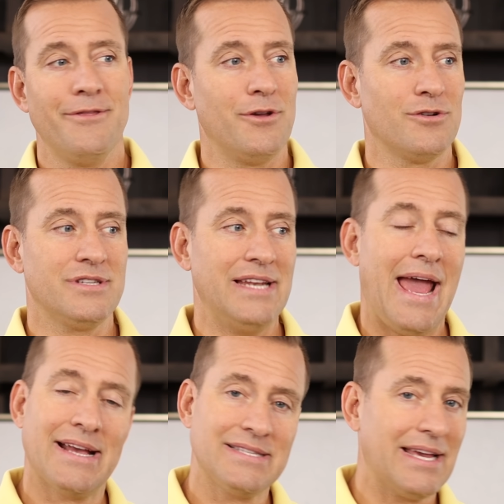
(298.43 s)
there's an
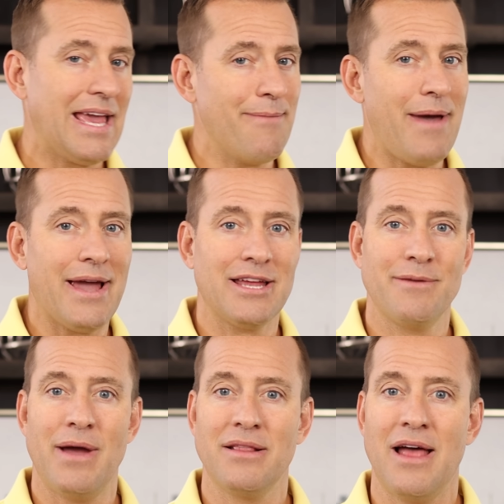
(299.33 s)
ex that came back
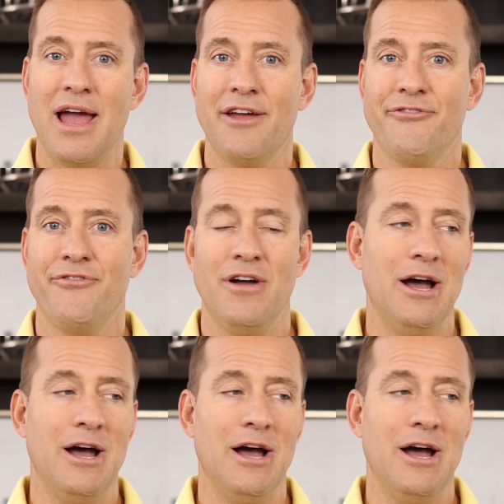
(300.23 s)
into my life.